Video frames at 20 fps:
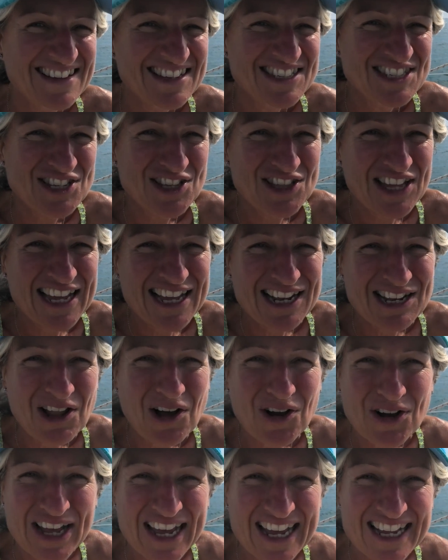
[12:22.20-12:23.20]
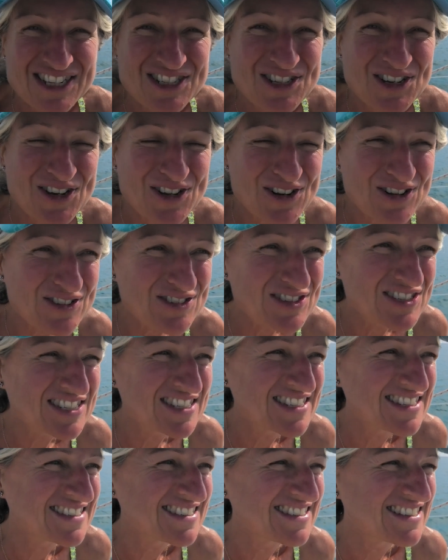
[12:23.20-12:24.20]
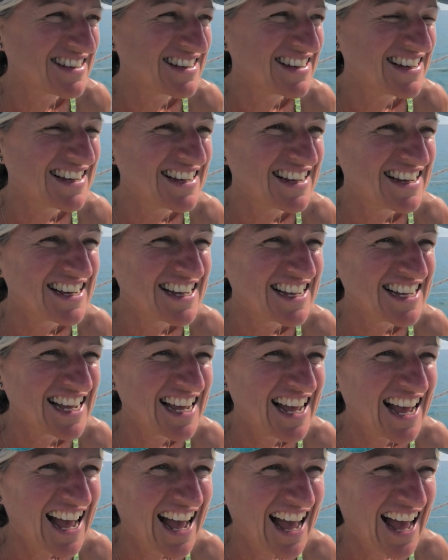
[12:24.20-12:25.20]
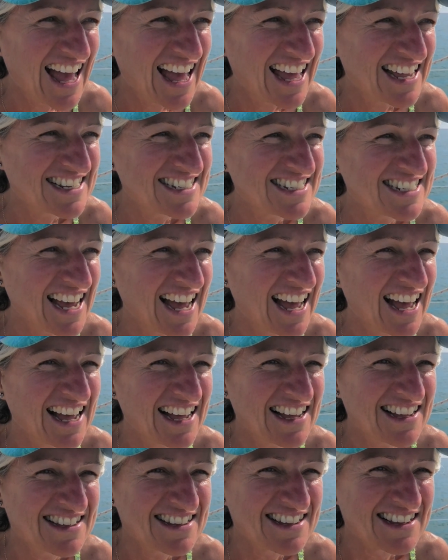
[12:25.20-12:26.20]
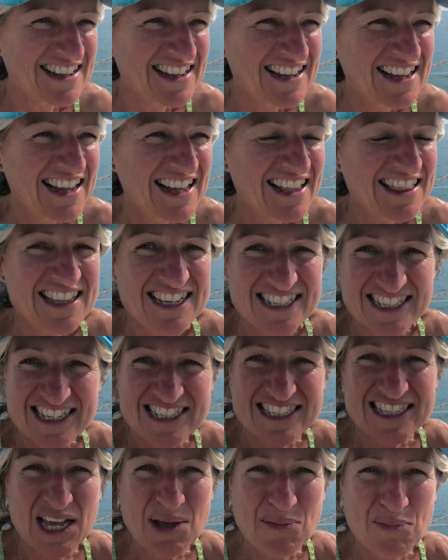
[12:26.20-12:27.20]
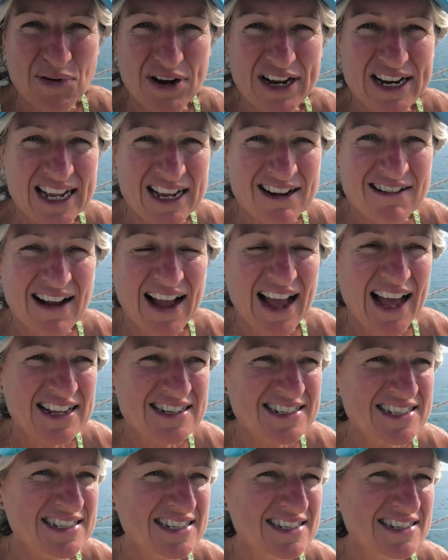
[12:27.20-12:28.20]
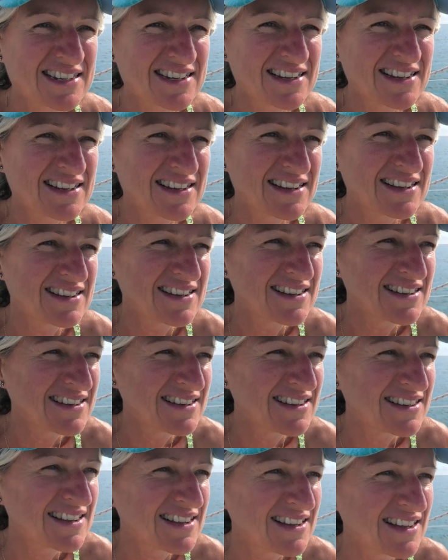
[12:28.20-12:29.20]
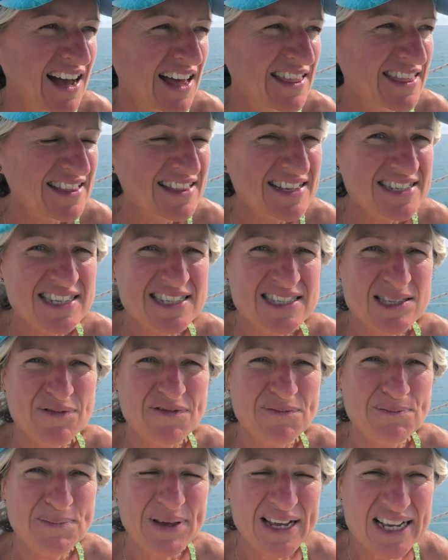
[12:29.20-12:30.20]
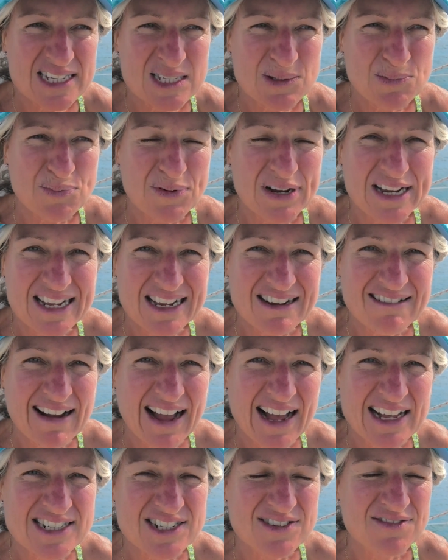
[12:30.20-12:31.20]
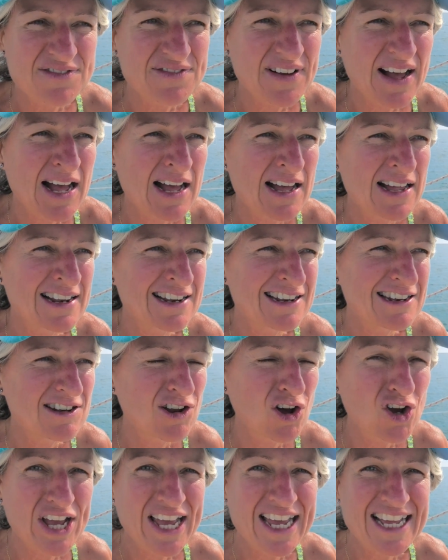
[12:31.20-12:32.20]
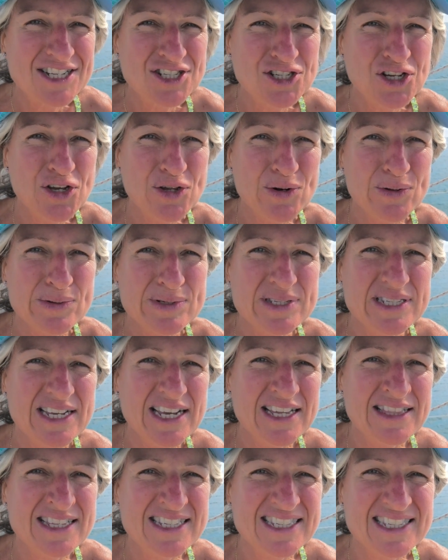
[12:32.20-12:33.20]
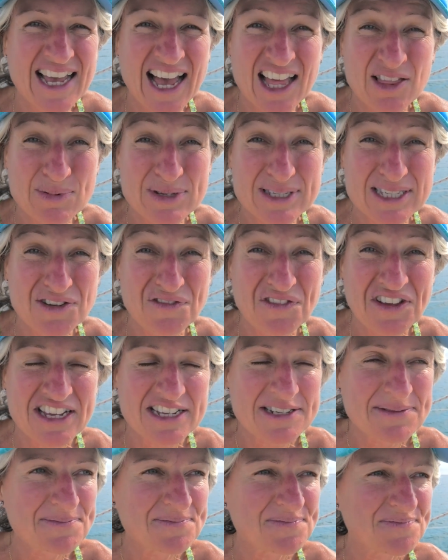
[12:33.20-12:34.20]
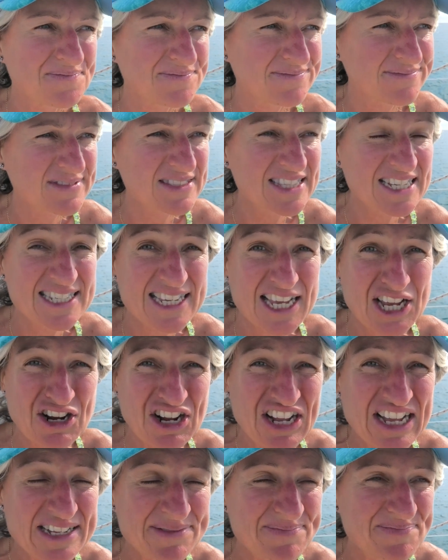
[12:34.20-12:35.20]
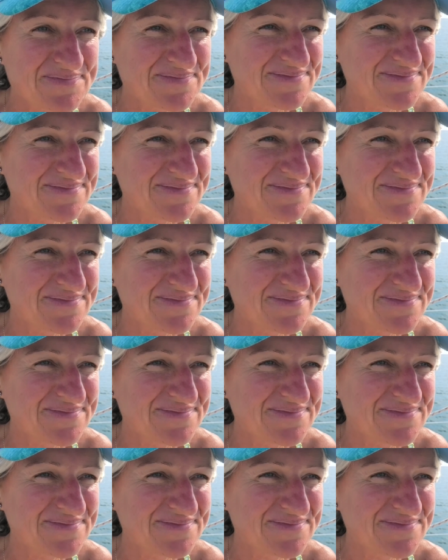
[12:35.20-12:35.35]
So they're loggerhead turtles, and this is their breeding ground. I think this is the biggest breeding ground of loggerhead turtles in the South Pacific, this area.